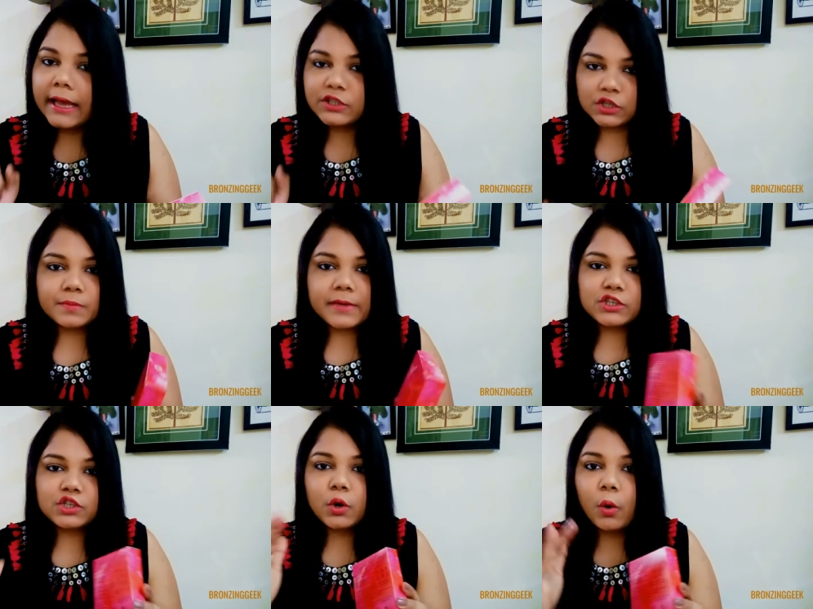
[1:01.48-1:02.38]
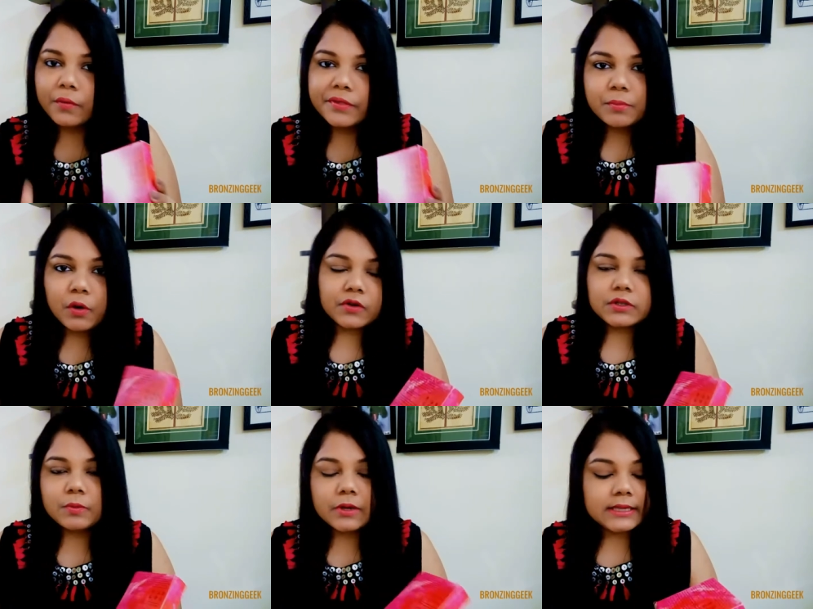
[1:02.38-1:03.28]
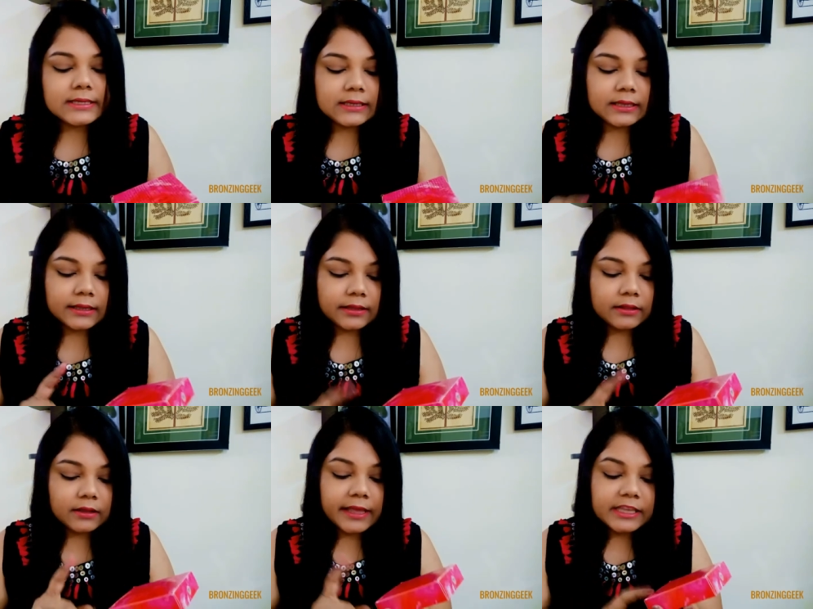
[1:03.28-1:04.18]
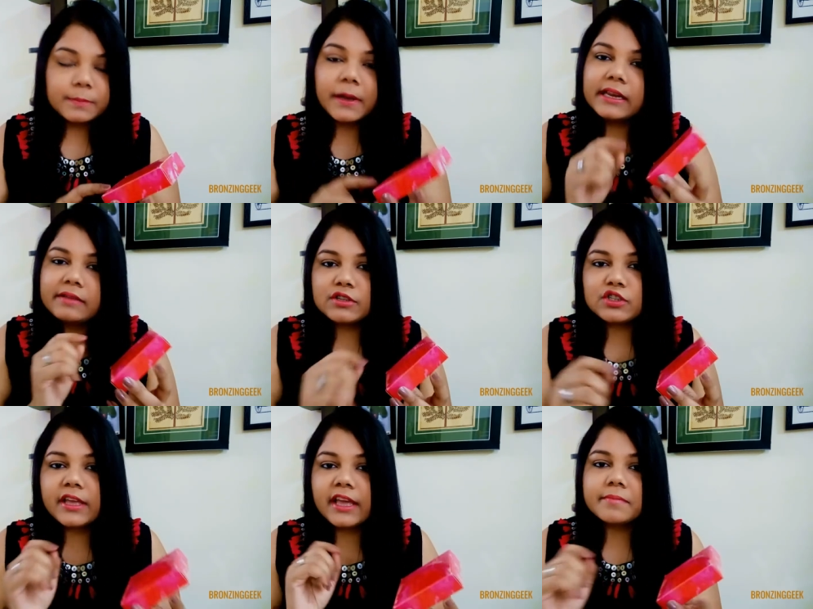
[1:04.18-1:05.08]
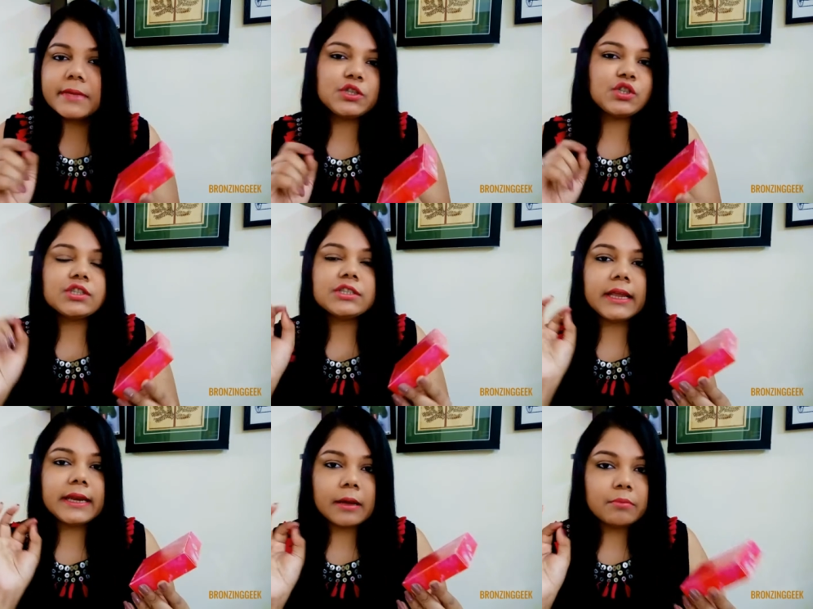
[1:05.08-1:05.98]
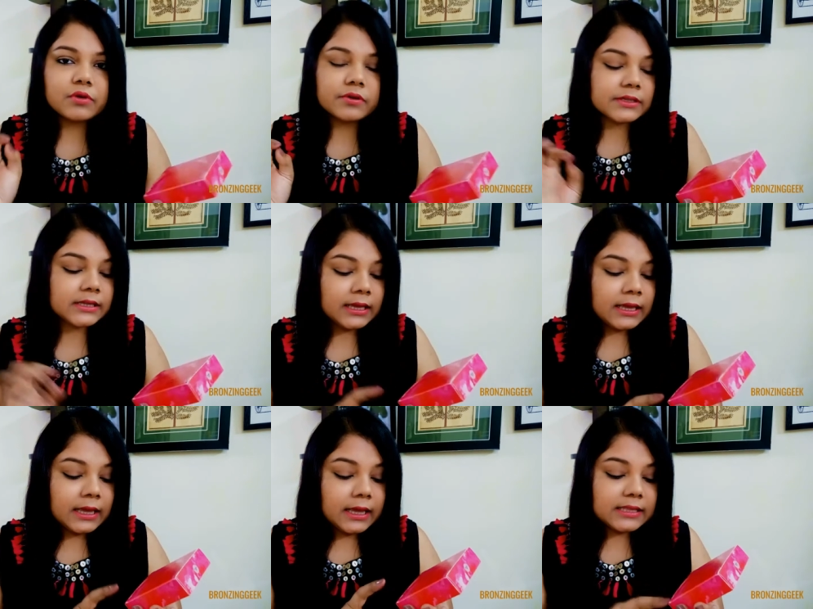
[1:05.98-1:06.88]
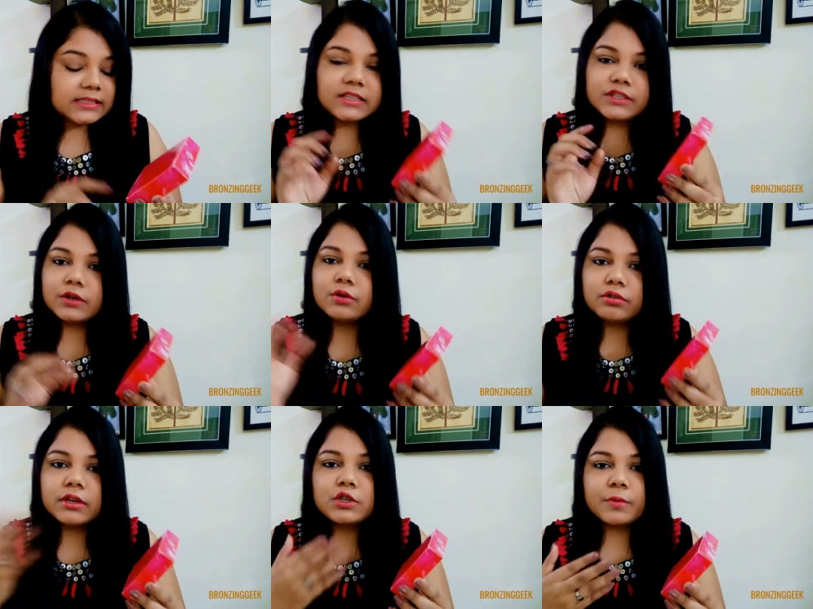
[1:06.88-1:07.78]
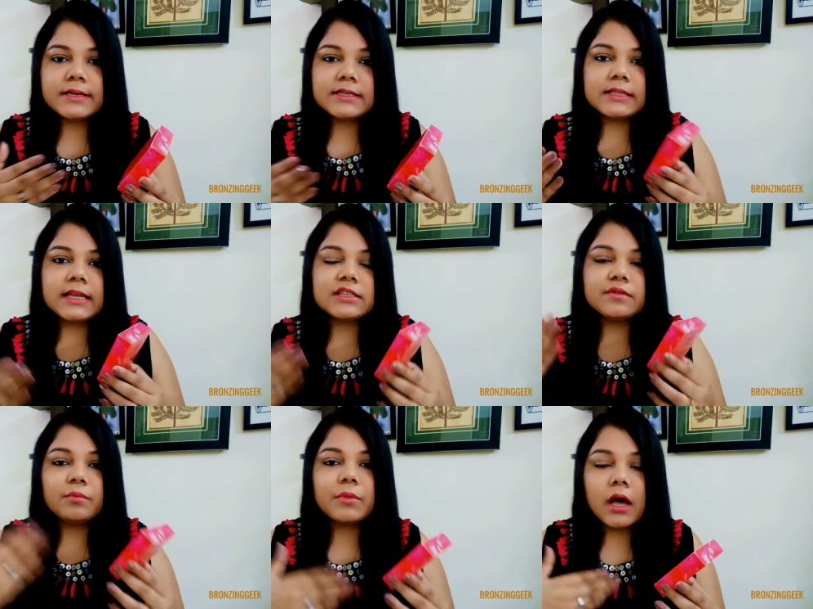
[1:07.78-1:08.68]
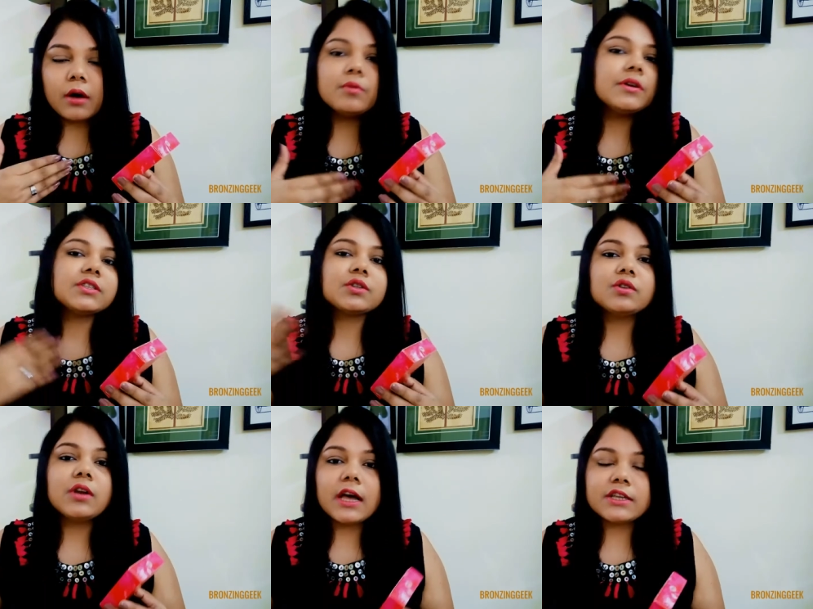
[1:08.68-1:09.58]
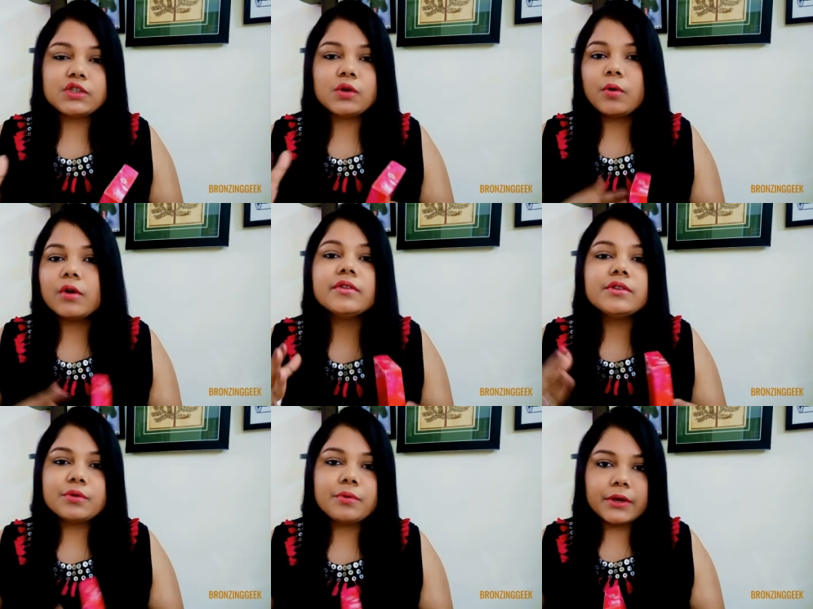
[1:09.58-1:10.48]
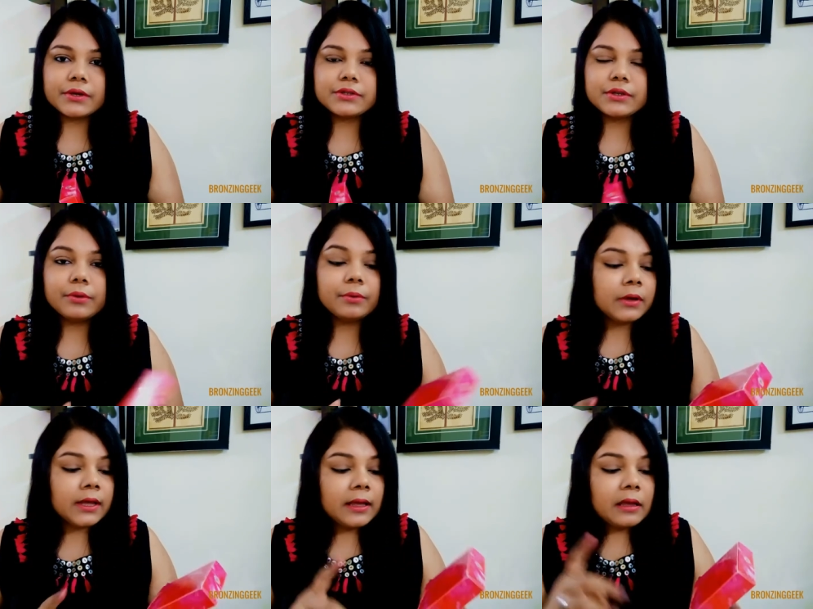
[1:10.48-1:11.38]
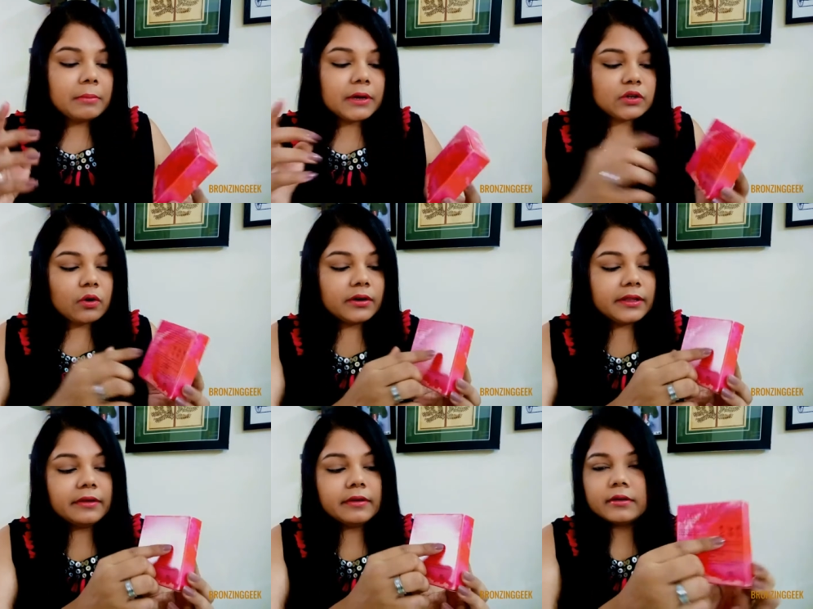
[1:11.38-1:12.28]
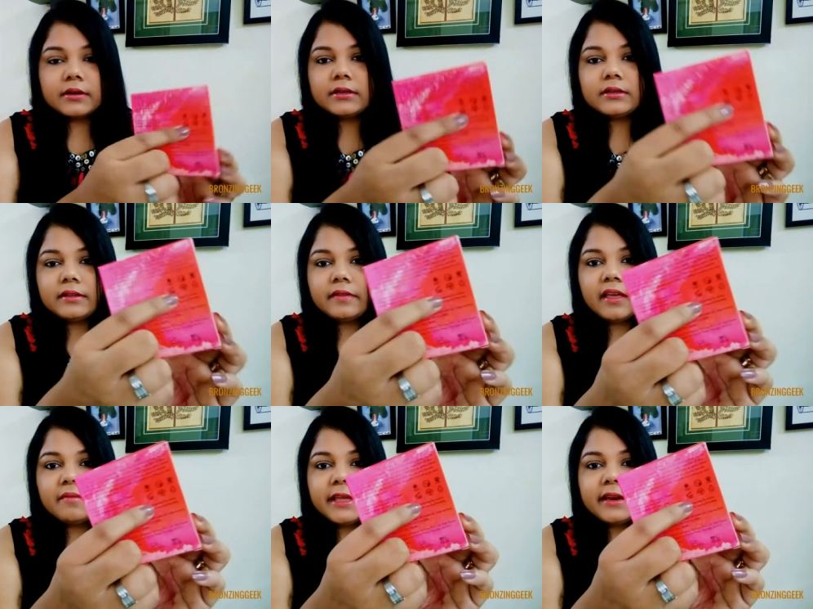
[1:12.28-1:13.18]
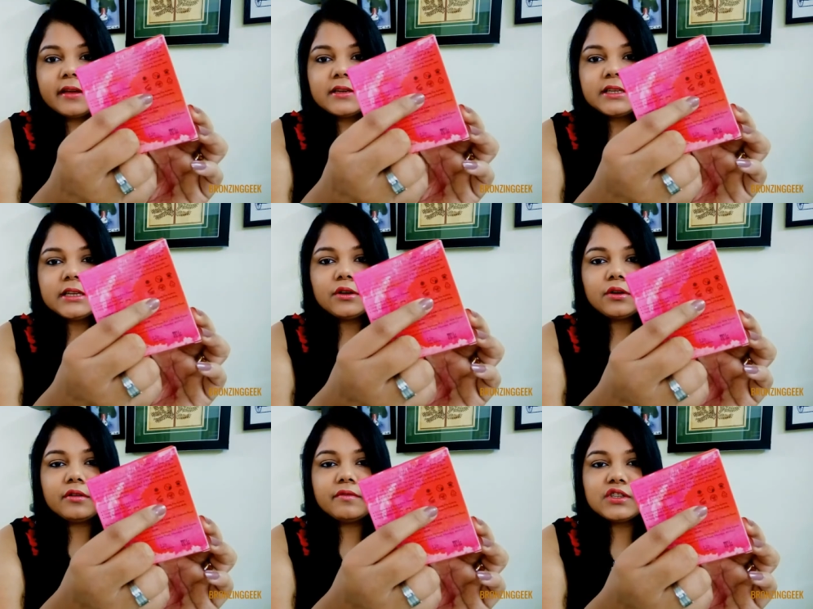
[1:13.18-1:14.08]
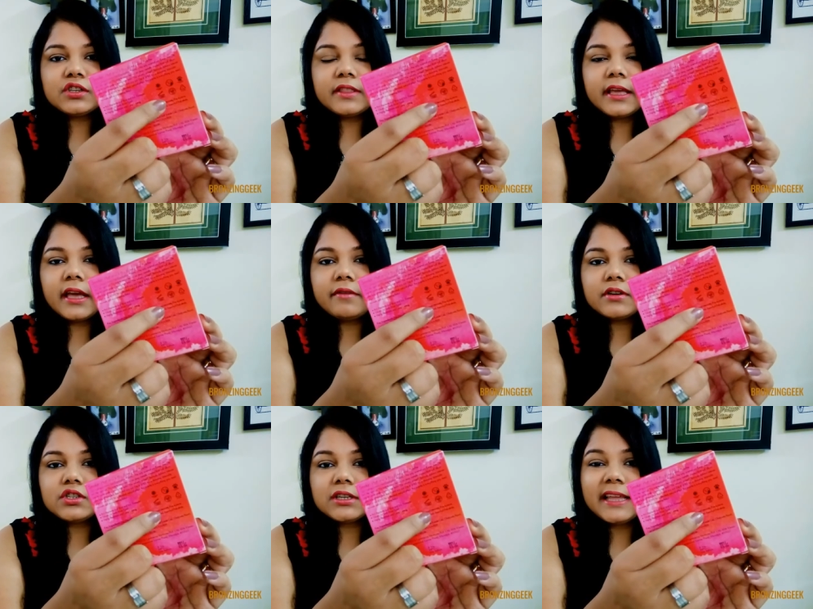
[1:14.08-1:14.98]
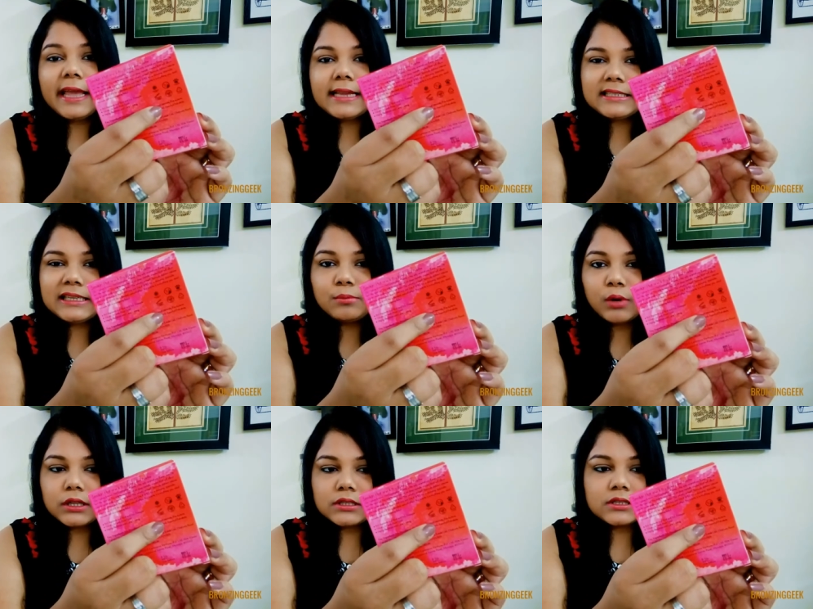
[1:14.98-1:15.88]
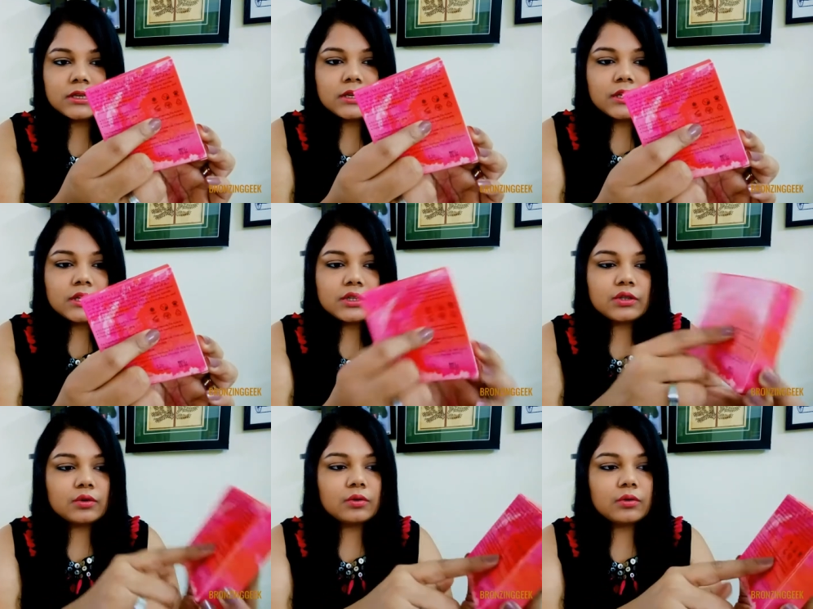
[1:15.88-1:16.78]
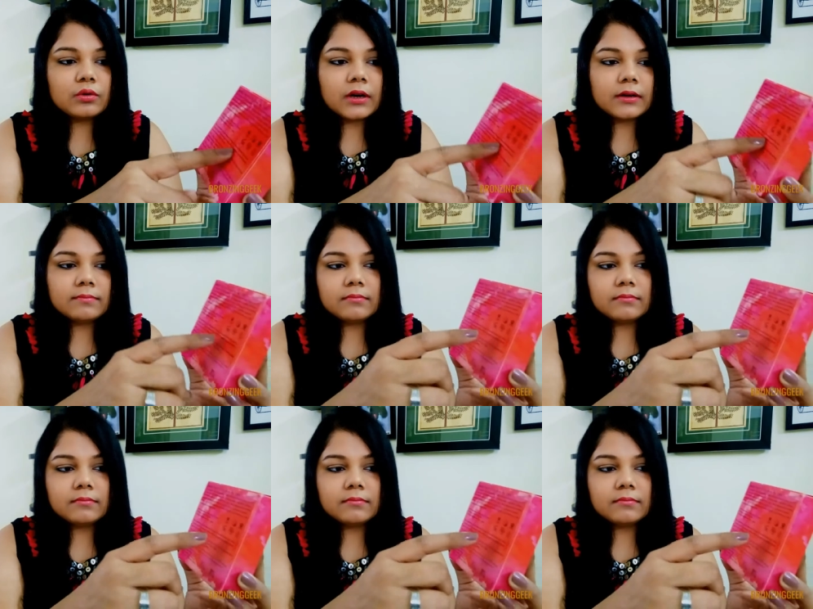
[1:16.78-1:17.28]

I just mentioned on the box was the expiry which they have mentioned in numbers is 0320. That is from now. It is going to last you more than 2 years to you. But on here they have made a container on which they have written 18 months. So